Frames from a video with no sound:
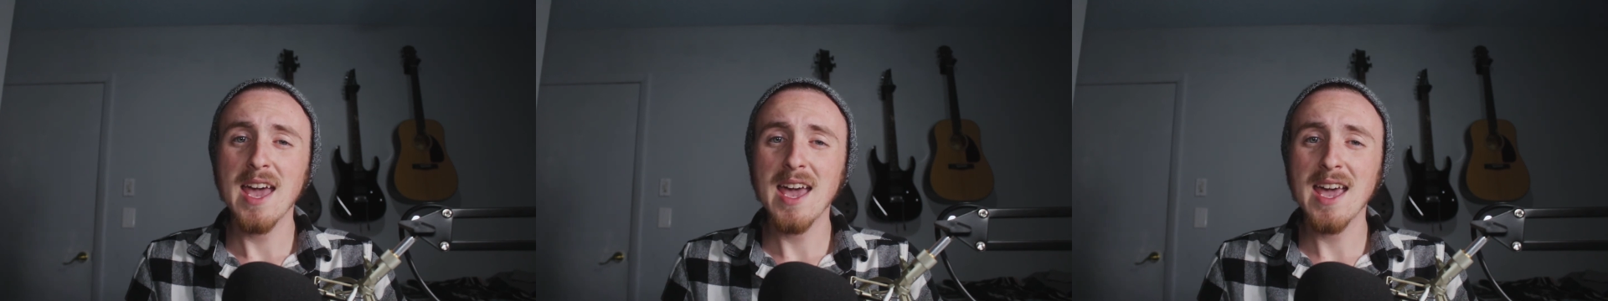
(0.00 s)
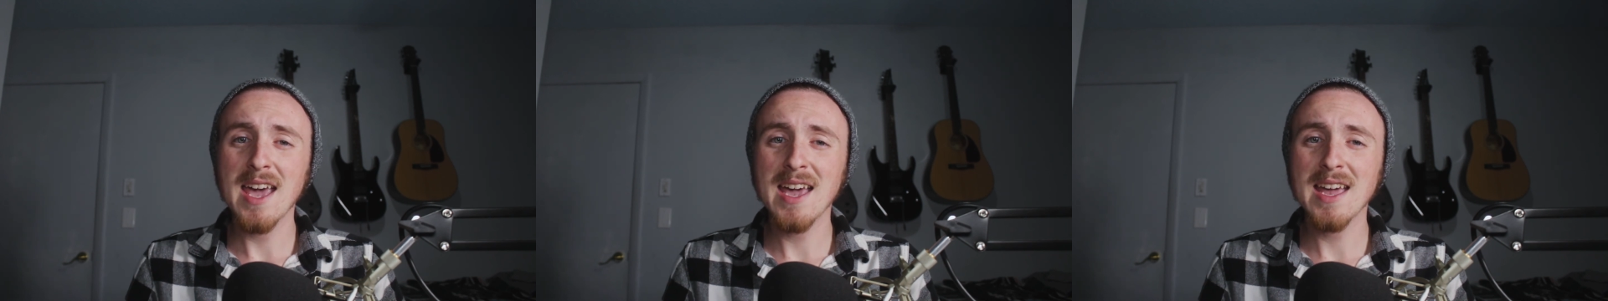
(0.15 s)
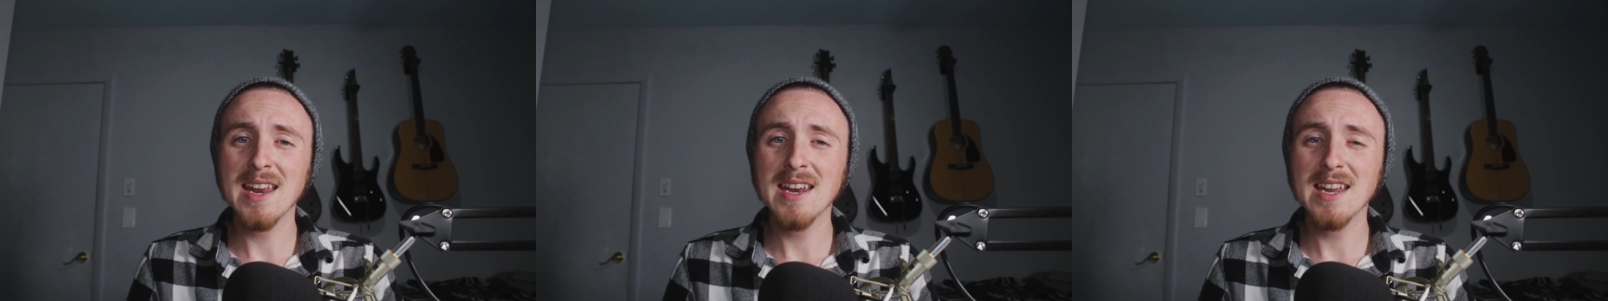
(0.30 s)

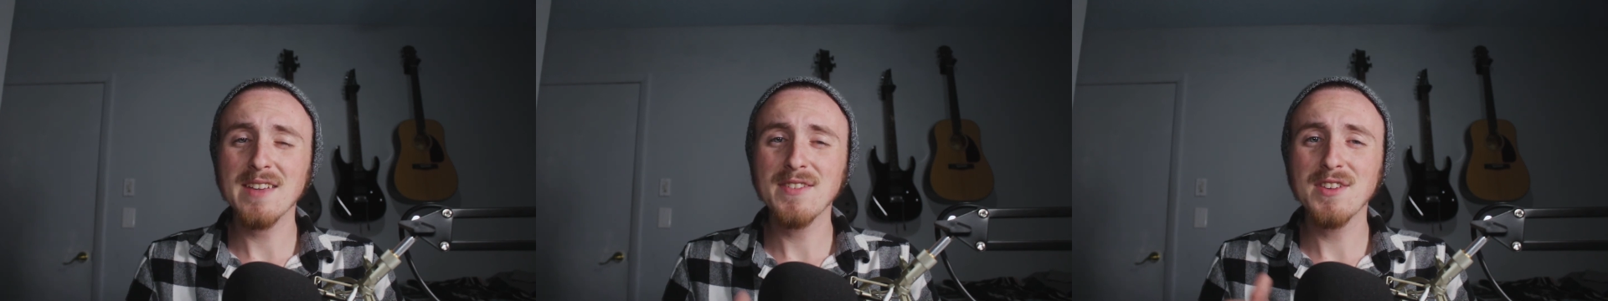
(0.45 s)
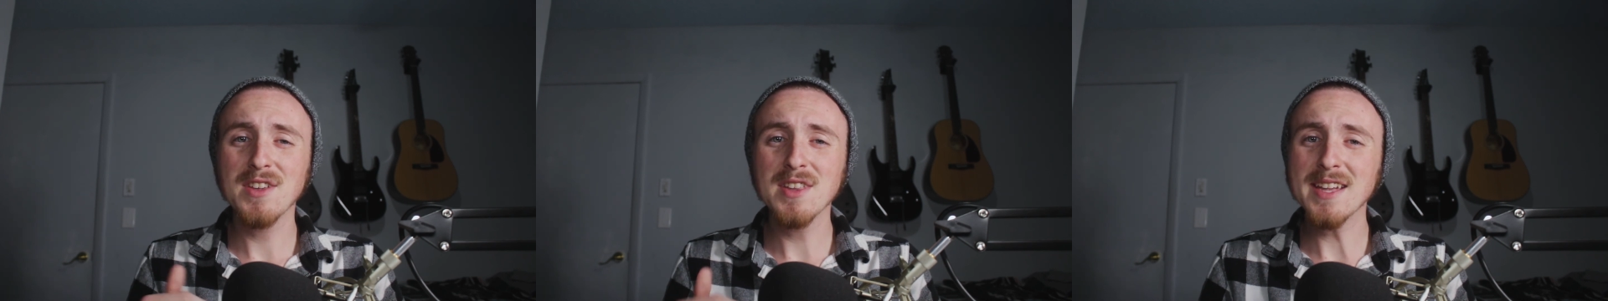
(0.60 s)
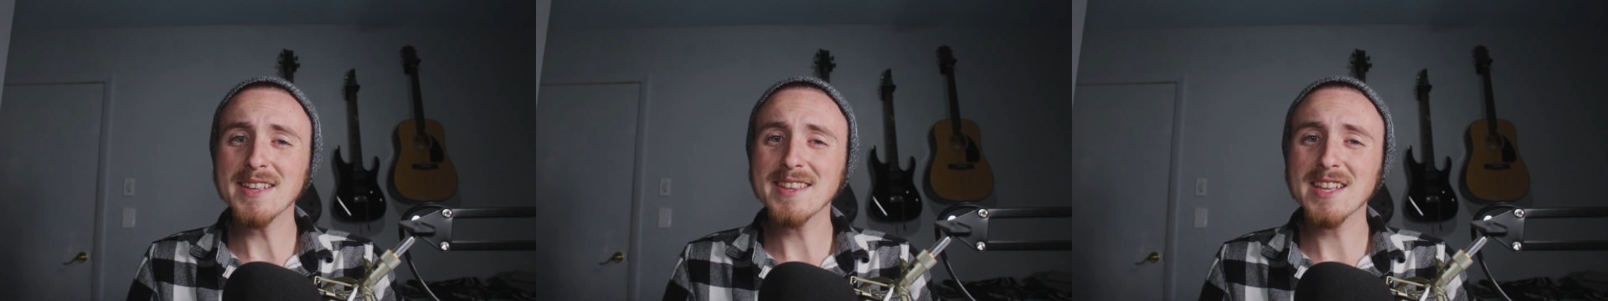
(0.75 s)
and if
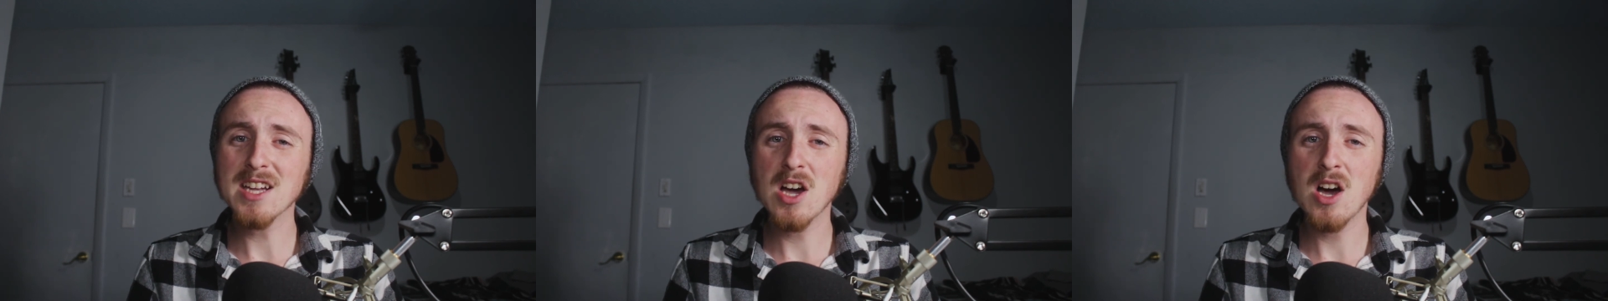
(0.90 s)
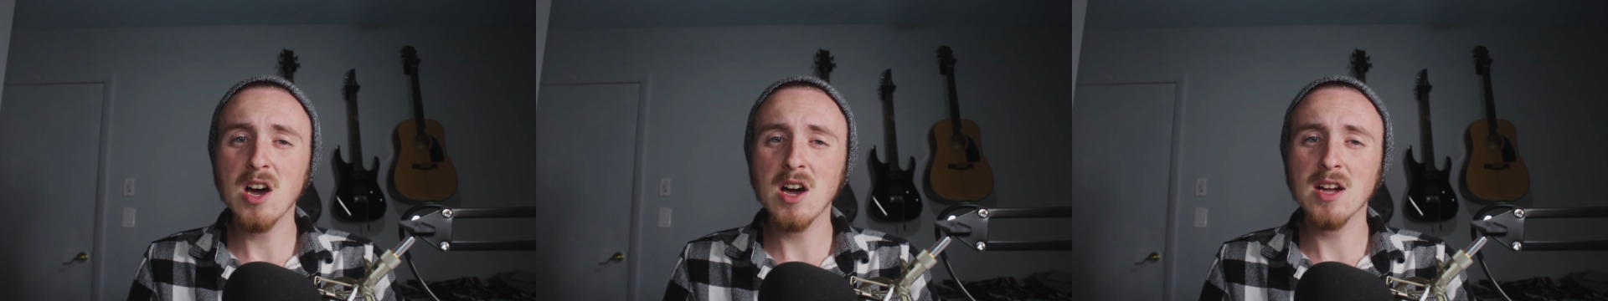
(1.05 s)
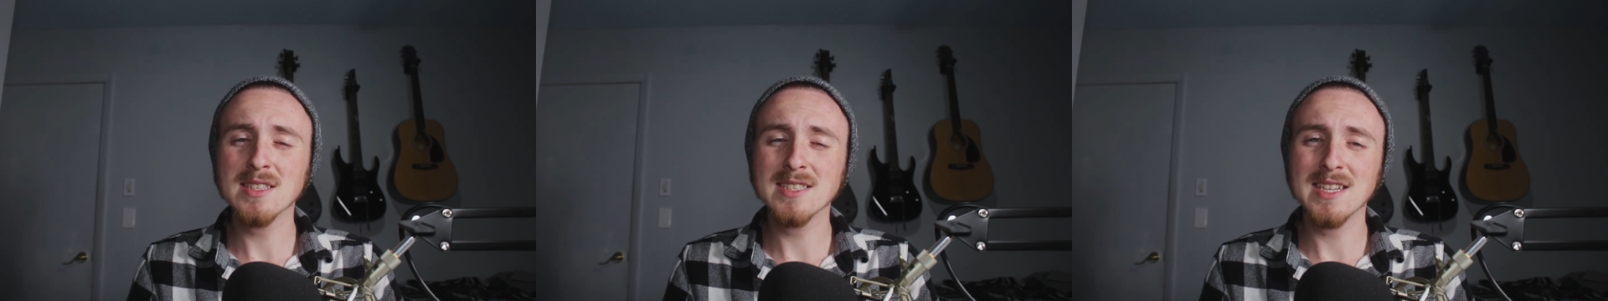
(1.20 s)
you like the
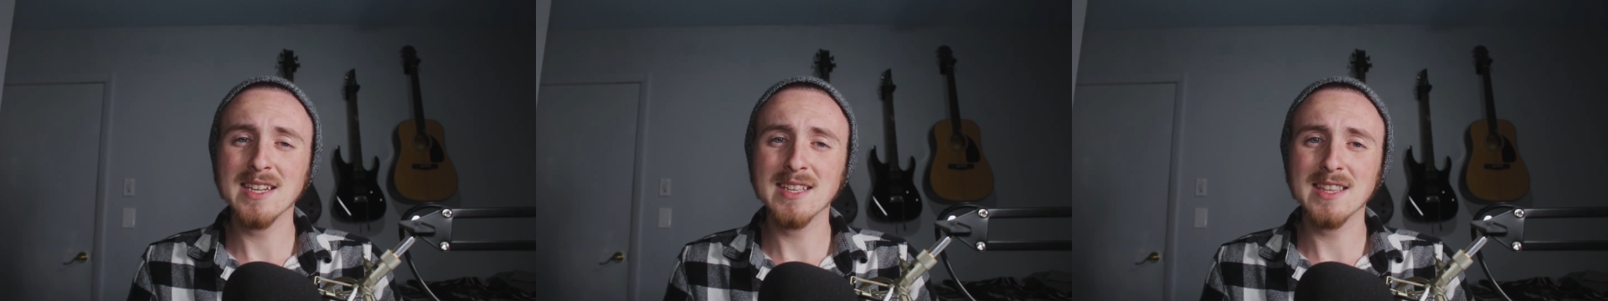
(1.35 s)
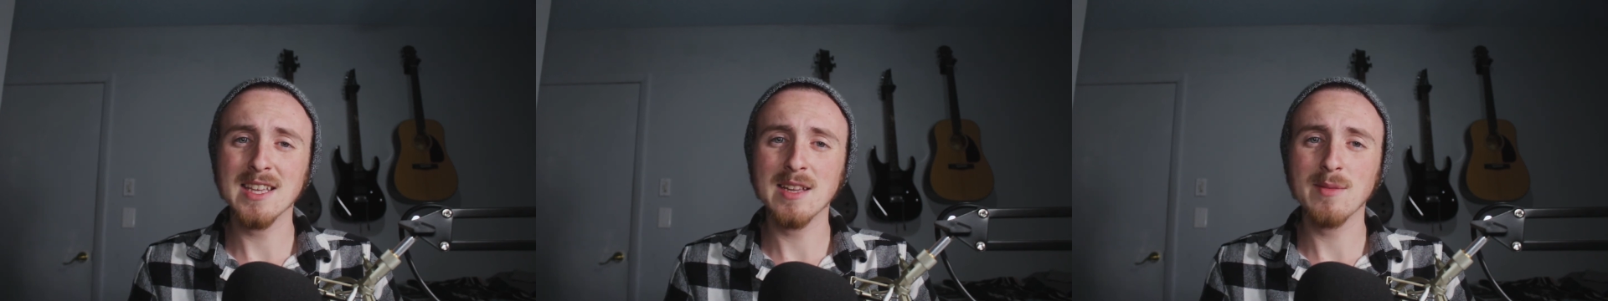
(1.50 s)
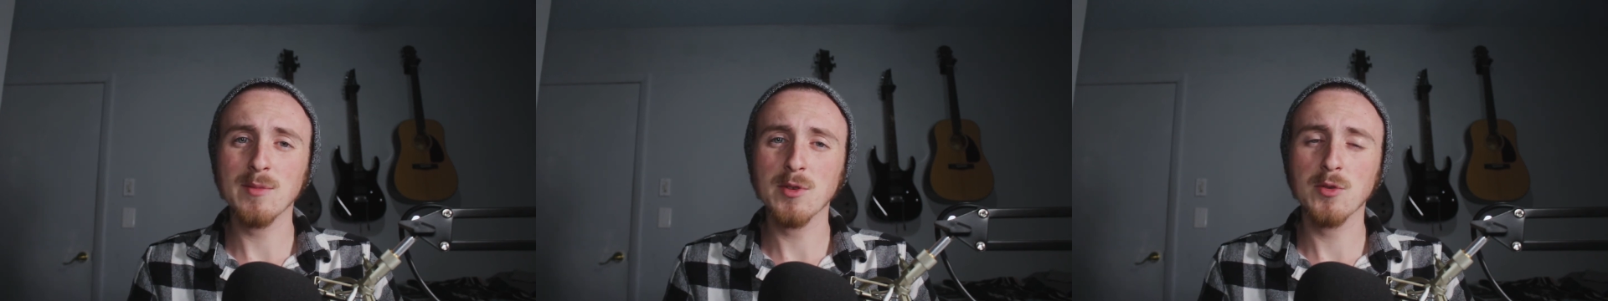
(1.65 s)
content
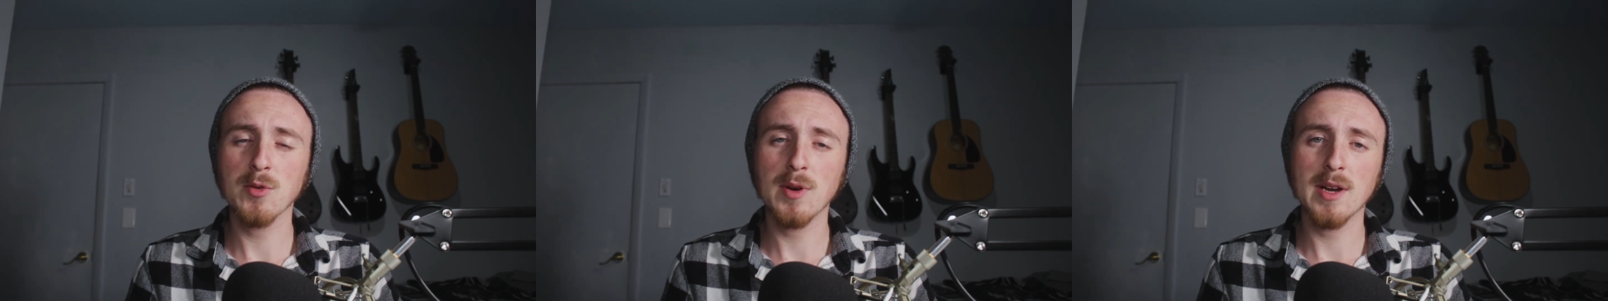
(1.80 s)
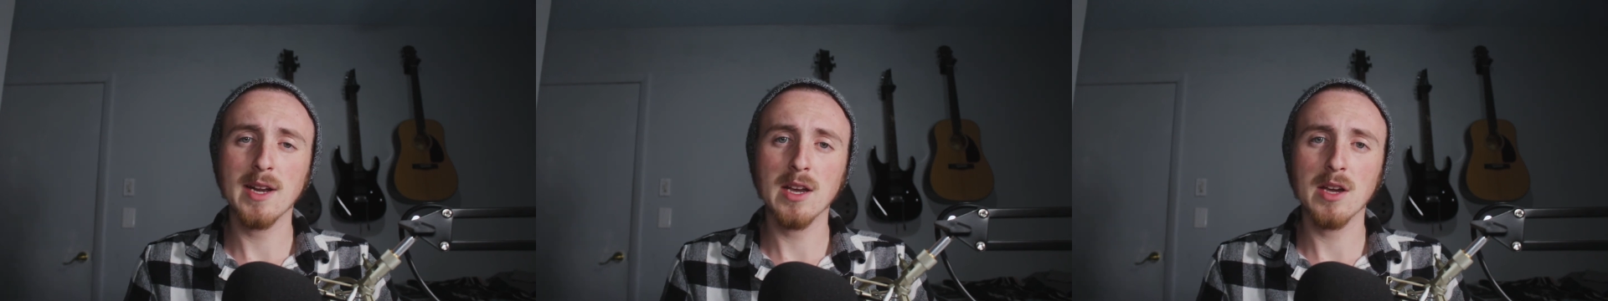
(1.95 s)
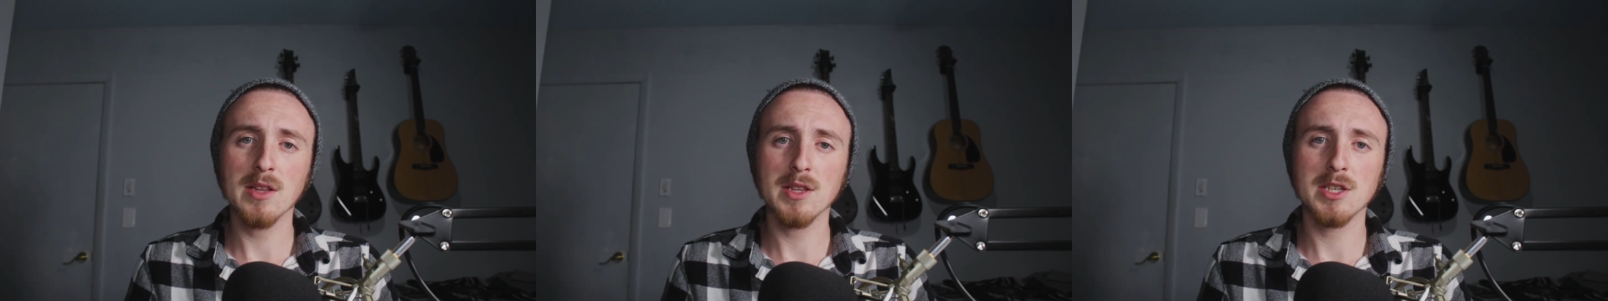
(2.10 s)
that I'm
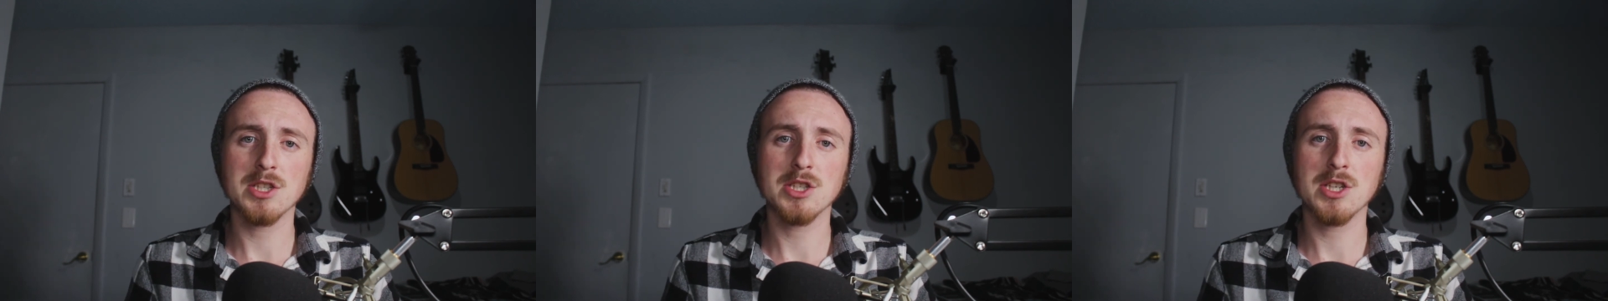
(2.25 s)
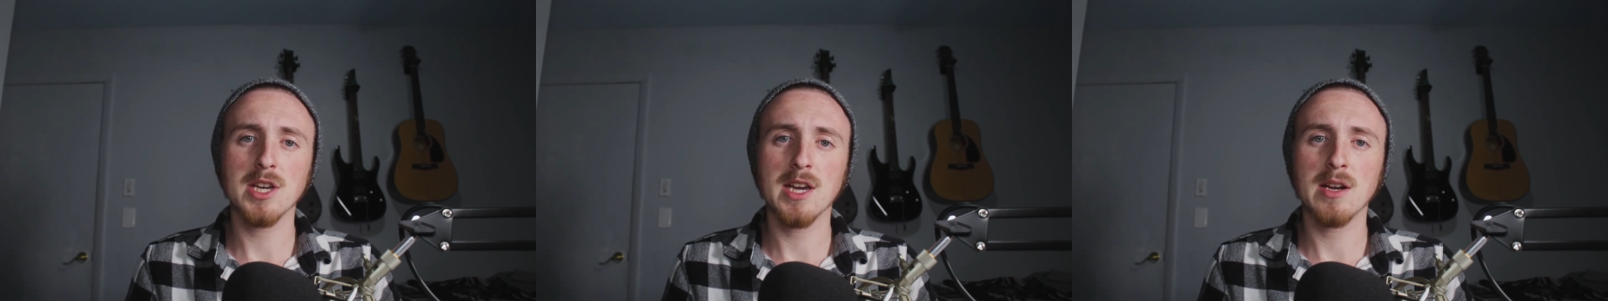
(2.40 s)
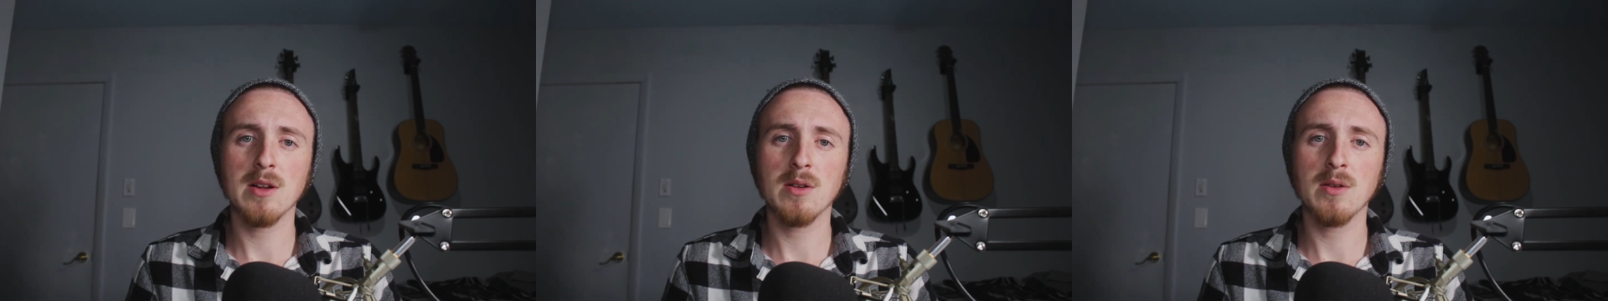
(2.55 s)
creating on this
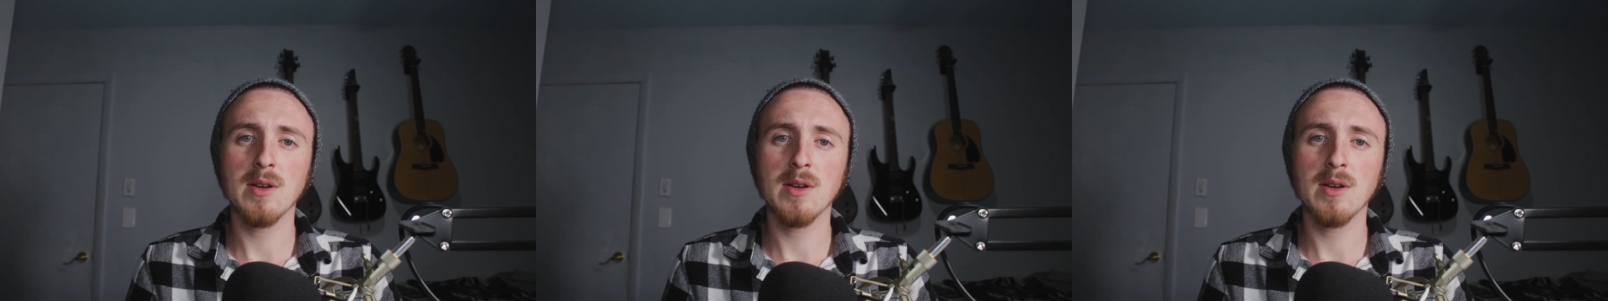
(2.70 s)
channel,